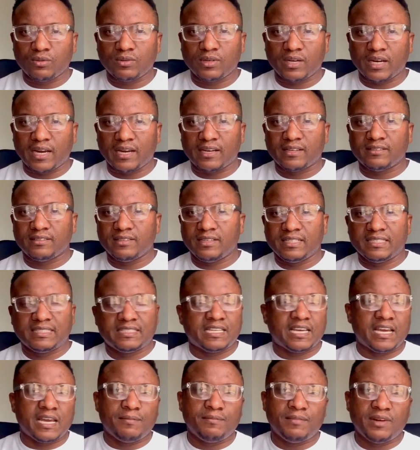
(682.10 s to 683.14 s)
and the
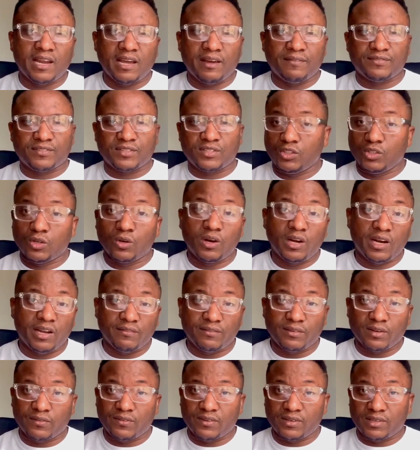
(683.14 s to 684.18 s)
time left, your
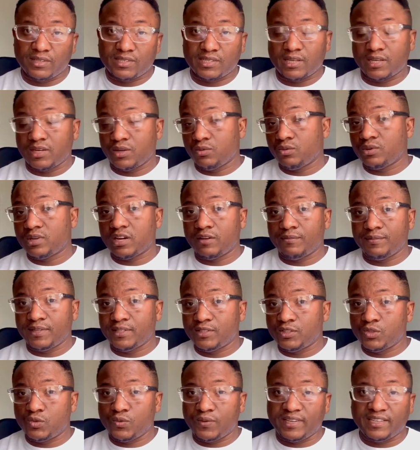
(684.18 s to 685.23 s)
level of understanding would have
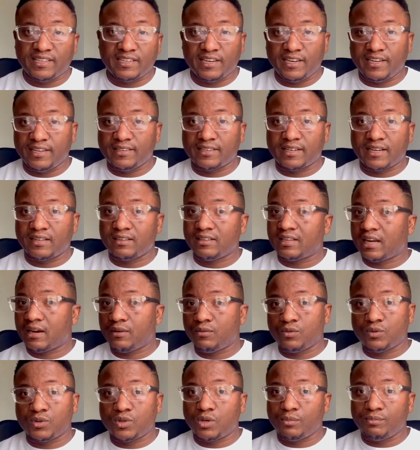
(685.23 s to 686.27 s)
been dwindling, and that
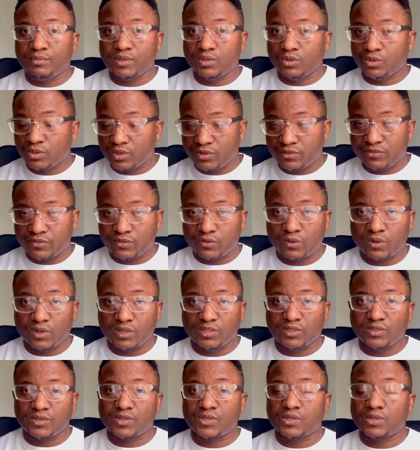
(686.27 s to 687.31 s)
will not be good for
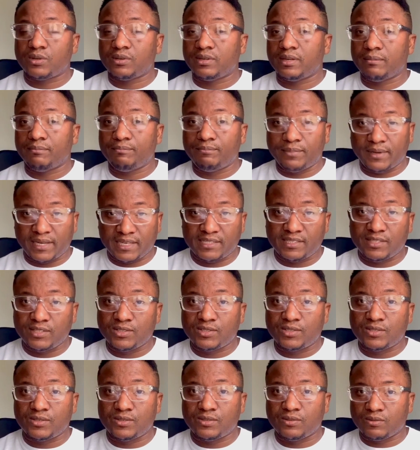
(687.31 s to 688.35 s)
you. So the best thing
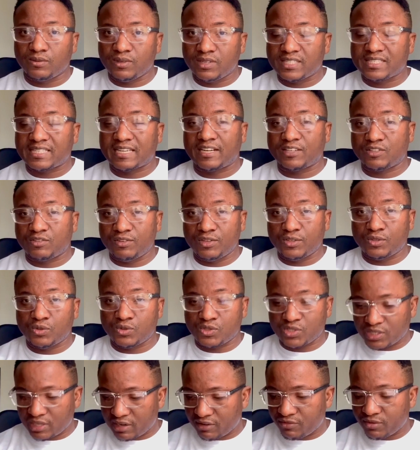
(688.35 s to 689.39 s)
to do is actually to
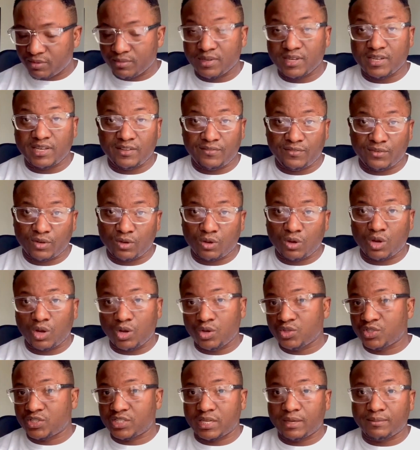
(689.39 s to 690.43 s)
start from difficult
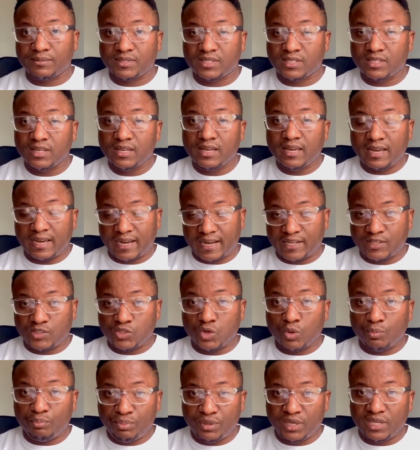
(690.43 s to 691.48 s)
concepts at
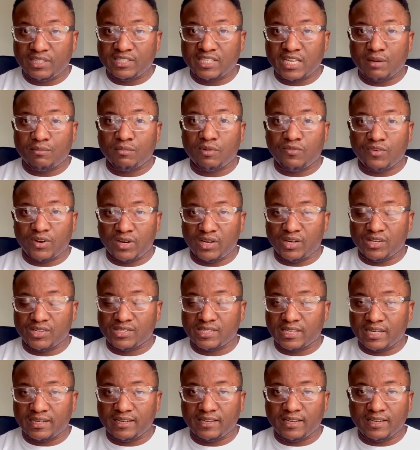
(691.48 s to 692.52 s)
your peak time of
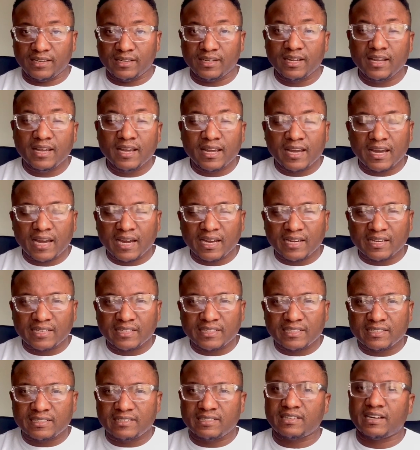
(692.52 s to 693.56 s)
understanding
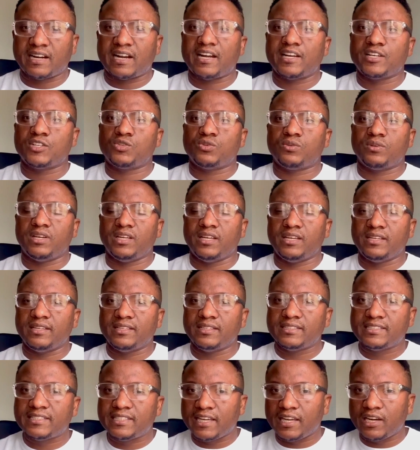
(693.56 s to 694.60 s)
and gradually
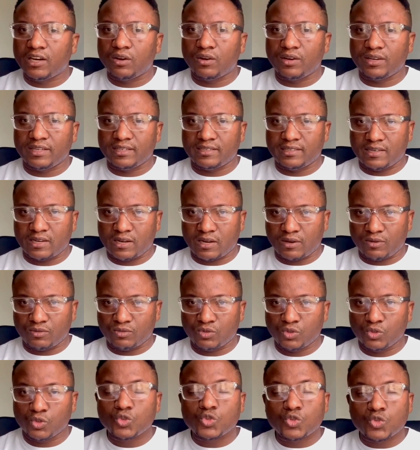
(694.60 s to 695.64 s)
tailor it down
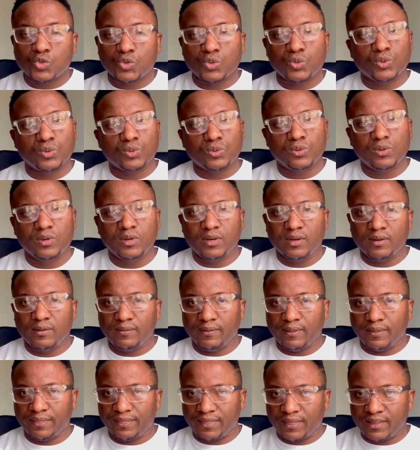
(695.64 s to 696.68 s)
to
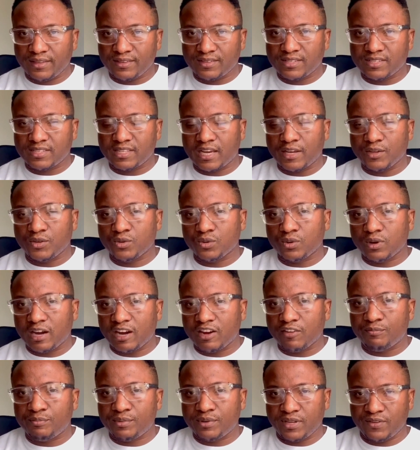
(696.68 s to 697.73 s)
the things that you
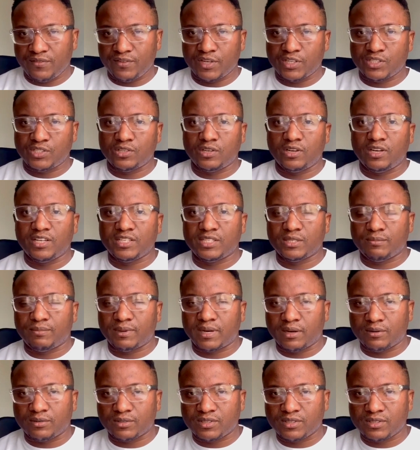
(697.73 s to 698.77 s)
have previous knowledge
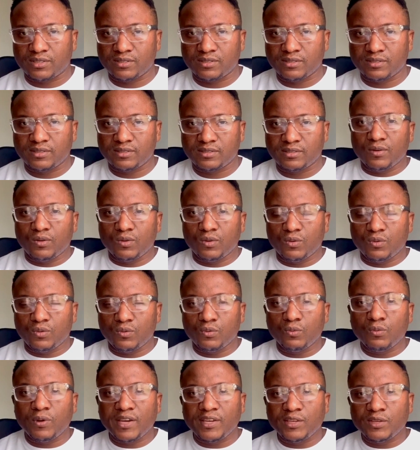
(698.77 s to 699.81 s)
about.
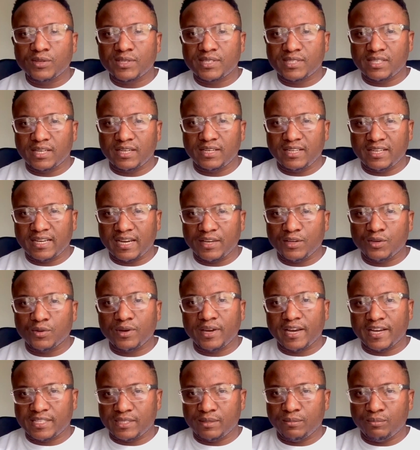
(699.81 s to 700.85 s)
When you study and you're
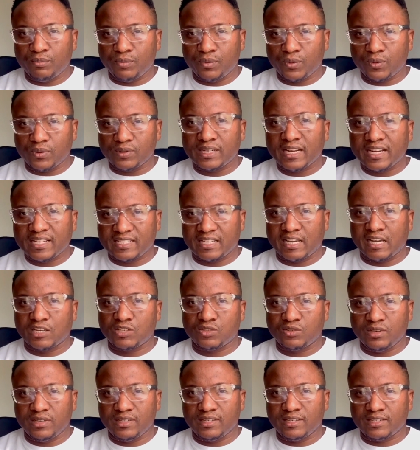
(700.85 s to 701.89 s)
getting bored, that's
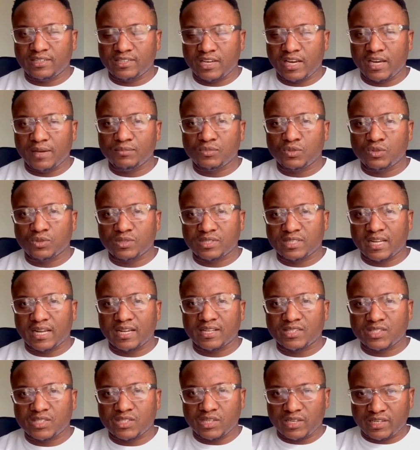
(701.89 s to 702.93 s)
actually the time to start
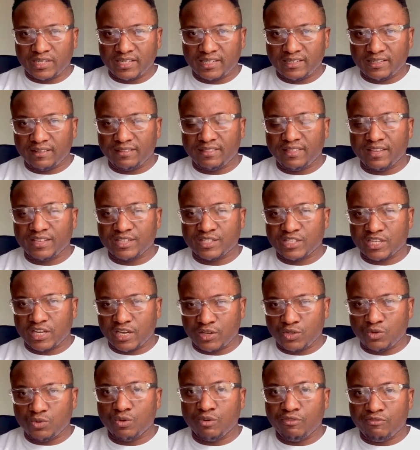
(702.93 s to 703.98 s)
studying the things that
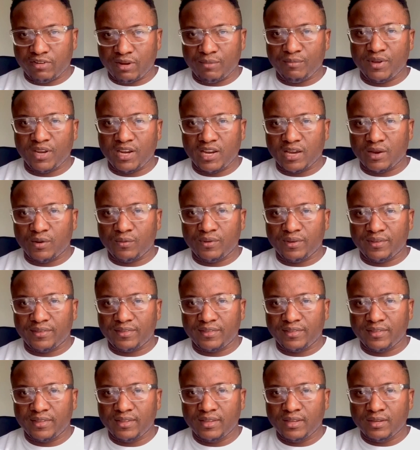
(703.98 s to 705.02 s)
you're familiar
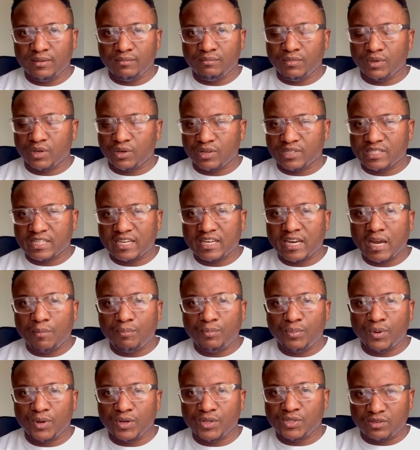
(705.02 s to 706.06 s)
with, because at that
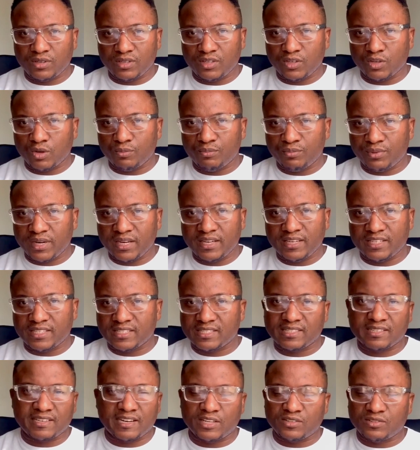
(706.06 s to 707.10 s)
point your brain is
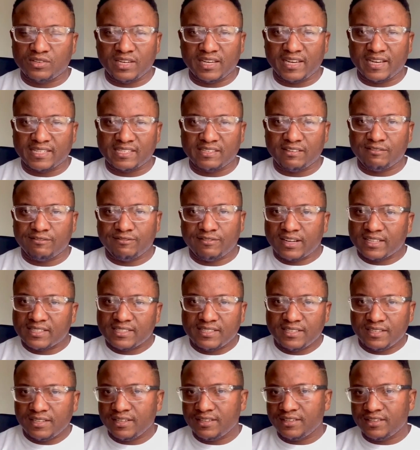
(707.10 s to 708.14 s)
gradually getting
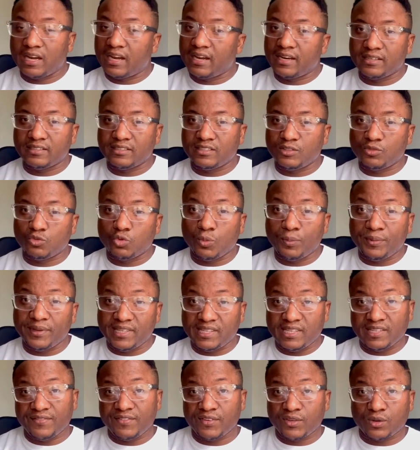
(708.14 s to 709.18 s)
fatigued and it will be
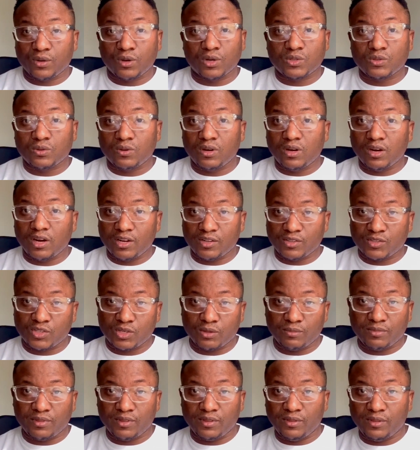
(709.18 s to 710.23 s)
difficult to learn
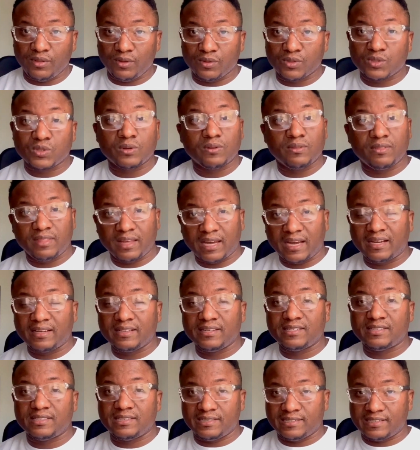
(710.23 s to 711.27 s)
something new. So that
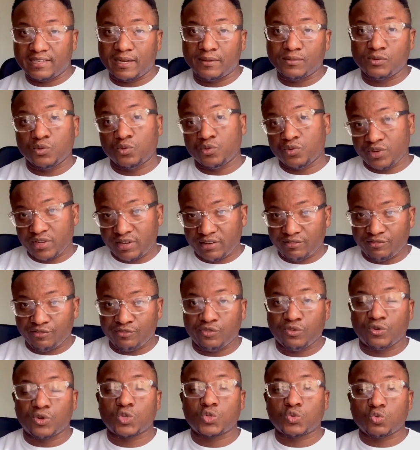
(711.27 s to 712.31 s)
is the time to
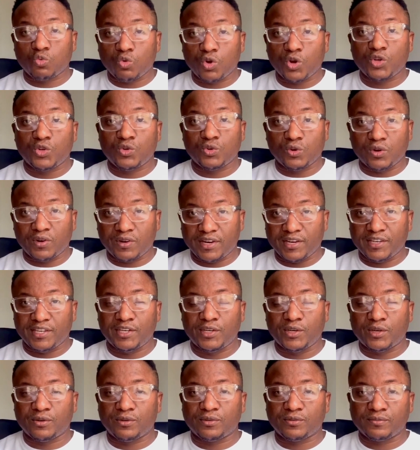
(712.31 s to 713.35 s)
reinforce what you already know.